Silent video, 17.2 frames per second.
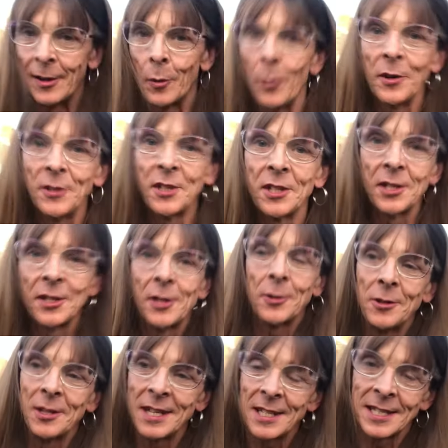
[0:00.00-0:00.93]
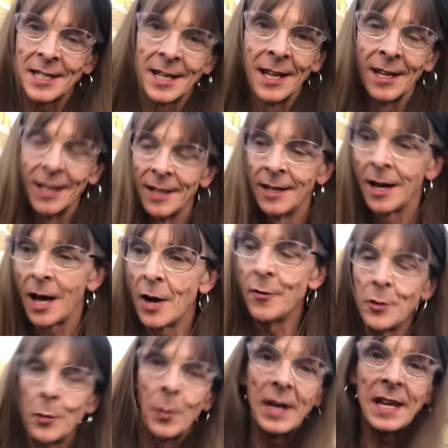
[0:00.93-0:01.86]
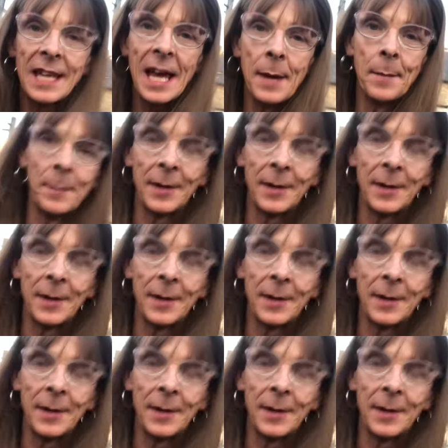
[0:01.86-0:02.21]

I wanted to do this over the weekend,